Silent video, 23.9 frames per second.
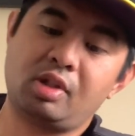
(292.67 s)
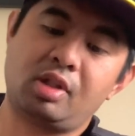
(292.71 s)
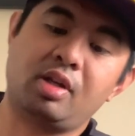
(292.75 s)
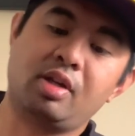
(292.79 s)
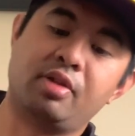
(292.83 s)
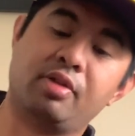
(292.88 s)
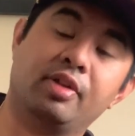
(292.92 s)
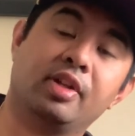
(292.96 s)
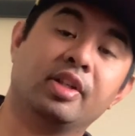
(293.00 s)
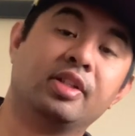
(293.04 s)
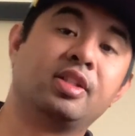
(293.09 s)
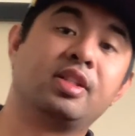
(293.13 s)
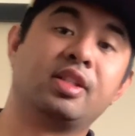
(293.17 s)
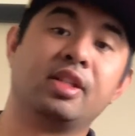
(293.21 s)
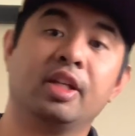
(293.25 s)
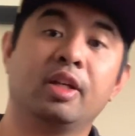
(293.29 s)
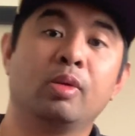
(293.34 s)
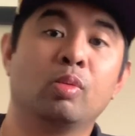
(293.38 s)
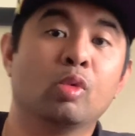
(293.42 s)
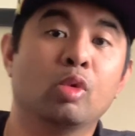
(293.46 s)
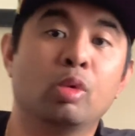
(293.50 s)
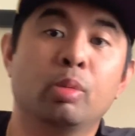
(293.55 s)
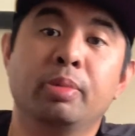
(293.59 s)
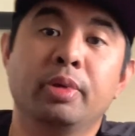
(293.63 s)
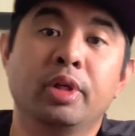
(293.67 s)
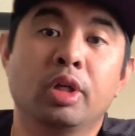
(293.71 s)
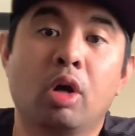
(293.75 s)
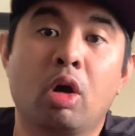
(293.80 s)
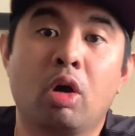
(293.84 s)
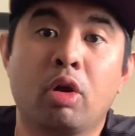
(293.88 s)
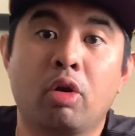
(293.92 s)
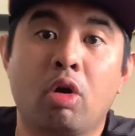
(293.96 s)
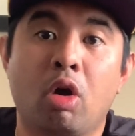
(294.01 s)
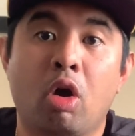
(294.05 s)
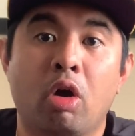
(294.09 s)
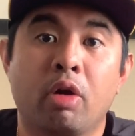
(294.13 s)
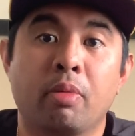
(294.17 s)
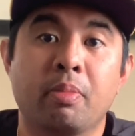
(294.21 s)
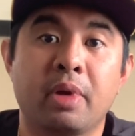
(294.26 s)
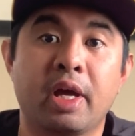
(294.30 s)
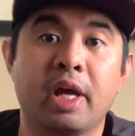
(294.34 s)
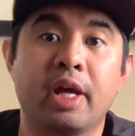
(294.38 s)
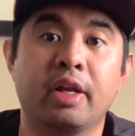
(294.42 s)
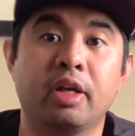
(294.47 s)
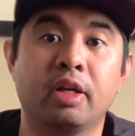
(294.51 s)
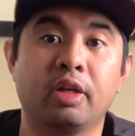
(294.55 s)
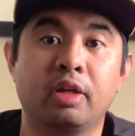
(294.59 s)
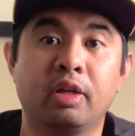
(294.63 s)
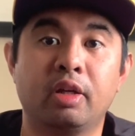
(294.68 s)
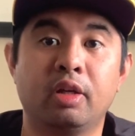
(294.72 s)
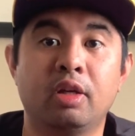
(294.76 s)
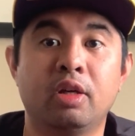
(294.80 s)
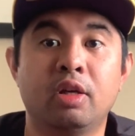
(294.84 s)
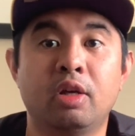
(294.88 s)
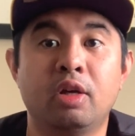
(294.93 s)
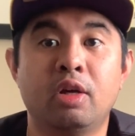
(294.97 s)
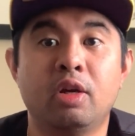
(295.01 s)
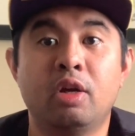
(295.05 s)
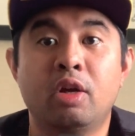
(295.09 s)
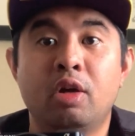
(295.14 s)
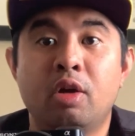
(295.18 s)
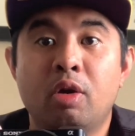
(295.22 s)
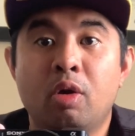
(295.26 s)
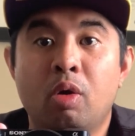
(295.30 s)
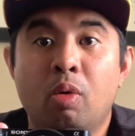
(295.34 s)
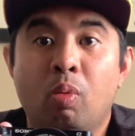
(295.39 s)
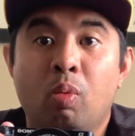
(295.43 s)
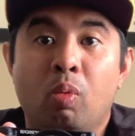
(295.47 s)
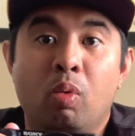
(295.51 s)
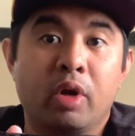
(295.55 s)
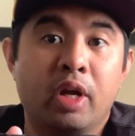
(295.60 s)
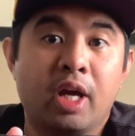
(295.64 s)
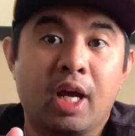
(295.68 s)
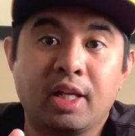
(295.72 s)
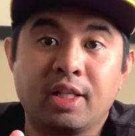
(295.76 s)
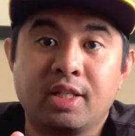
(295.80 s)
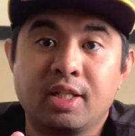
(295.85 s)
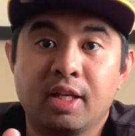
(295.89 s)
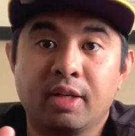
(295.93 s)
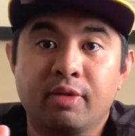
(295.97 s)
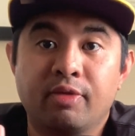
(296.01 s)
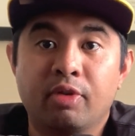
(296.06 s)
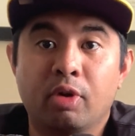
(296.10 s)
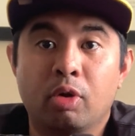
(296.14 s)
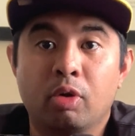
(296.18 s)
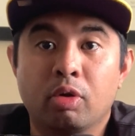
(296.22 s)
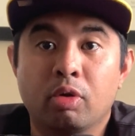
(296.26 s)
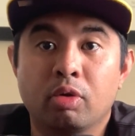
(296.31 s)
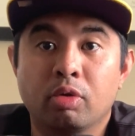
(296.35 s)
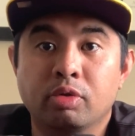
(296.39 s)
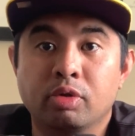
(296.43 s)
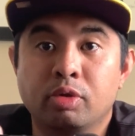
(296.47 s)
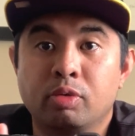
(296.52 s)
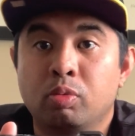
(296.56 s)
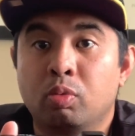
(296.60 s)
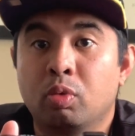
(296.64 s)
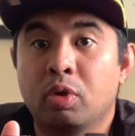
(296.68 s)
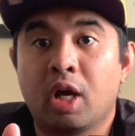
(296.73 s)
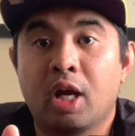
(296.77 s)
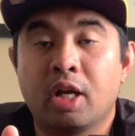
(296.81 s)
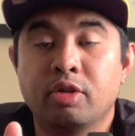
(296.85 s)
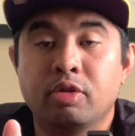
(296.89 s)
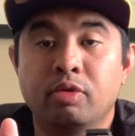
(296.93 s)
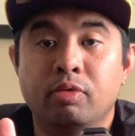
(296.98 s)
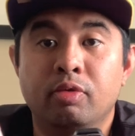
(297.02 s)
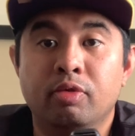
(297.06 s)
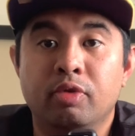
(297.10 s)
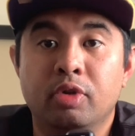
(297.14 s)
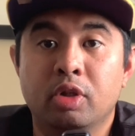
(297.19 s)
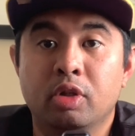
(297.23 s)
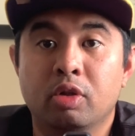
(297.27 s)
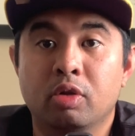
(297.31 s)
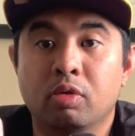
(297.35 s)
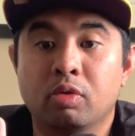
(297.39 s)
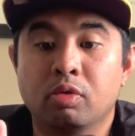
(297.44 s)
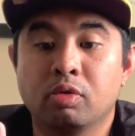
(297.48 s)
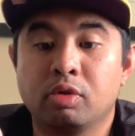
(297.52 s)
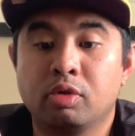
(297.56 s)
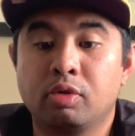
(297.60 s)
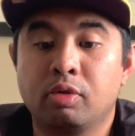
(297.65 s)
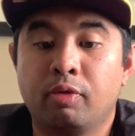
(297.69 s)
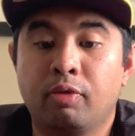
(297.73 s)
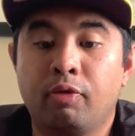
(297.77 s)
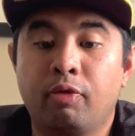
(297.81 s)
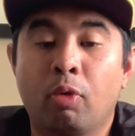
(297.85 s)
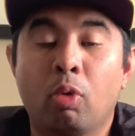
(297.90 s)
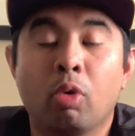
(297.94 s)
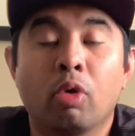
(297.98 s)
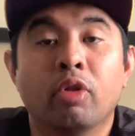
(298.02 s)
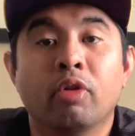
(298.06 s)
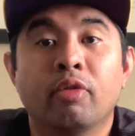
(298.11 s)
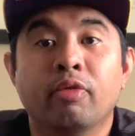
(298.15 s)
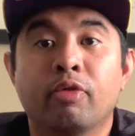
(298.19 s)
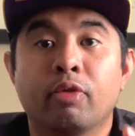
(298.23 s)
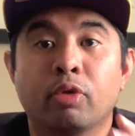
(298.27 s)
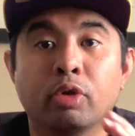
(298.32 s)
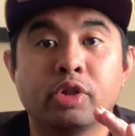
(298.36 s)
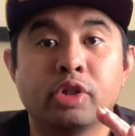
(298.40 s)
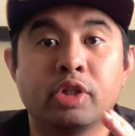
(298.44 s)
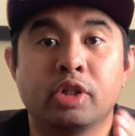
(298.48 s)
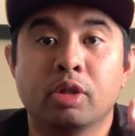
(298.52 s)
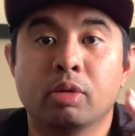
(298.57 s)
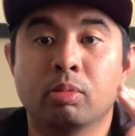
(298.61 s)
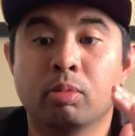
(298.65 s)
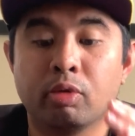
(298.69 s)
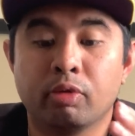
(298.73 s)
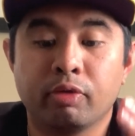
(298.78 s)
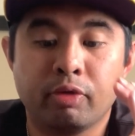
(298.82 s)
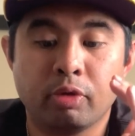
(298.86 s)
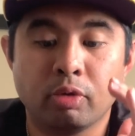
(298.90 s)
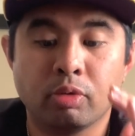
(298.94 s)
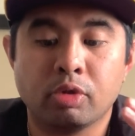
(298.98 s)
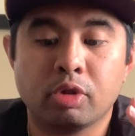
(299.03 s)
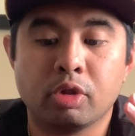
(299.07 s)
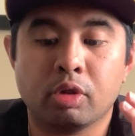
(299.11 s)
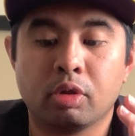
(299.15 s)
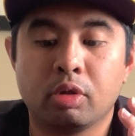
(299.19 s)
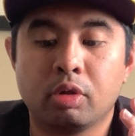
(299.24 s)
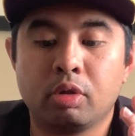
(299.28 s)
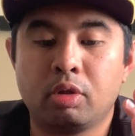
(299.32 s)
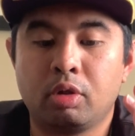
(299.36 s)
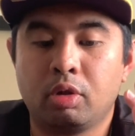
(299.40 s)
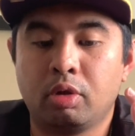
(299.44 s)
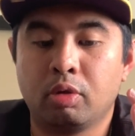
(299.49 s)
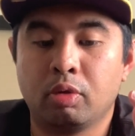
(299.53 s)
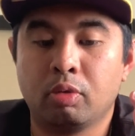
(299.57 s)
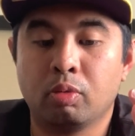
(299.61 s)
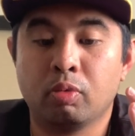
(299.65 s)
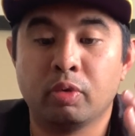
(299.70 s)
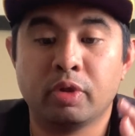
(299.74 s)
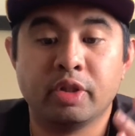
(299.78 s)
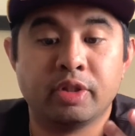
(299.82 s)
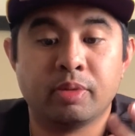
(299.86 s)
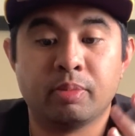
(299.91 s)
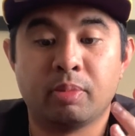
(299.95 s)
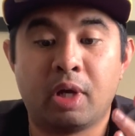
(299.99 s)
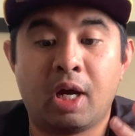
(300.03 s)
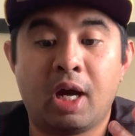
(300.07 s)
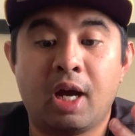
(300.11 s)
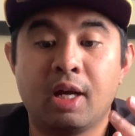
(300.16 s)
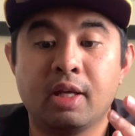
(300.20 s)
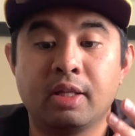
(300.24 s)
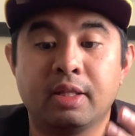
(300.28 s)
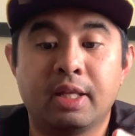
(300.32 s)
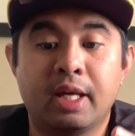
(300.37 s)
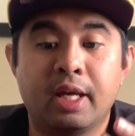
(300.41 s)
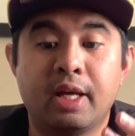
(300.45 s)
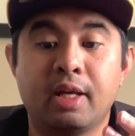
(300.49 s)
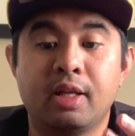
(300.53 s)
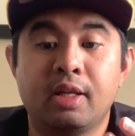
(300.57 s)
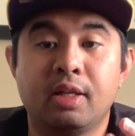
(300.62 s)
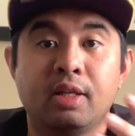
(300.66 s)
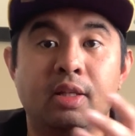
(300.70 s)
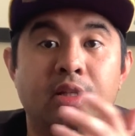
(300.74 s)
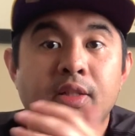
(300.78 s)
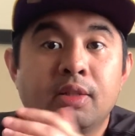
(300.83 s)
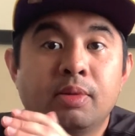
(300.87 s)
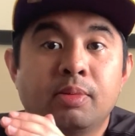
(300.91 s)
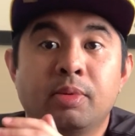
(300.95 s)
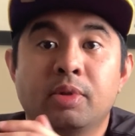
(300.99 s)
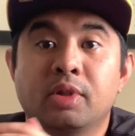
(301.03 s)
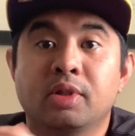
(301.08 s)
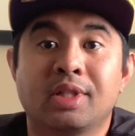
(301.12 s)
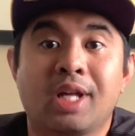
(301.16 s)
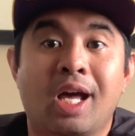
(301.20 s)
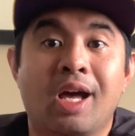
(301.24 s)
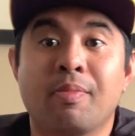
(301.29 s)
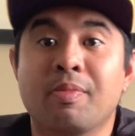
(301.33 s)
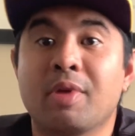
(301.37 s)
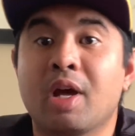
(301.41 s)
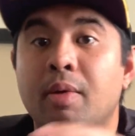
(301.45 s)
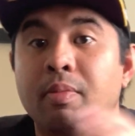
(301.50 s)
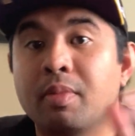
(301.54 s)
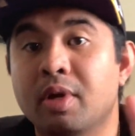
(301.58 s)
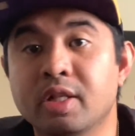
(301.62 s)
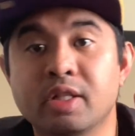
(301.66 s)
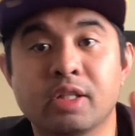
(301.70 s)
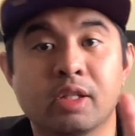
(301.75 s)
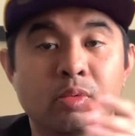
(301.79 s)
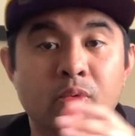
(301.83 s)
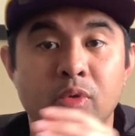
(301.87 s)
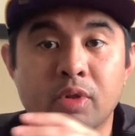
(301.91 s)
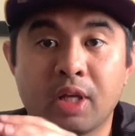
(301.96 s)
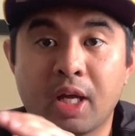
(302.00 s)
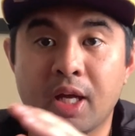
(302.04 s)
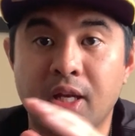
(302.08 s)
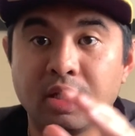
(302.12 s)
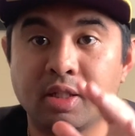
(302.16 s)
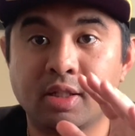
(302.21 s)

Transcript: This thing will be on automatic when I take photos, when I do videos, for the foreseeable future. The reason behind that is because I'm not messing with any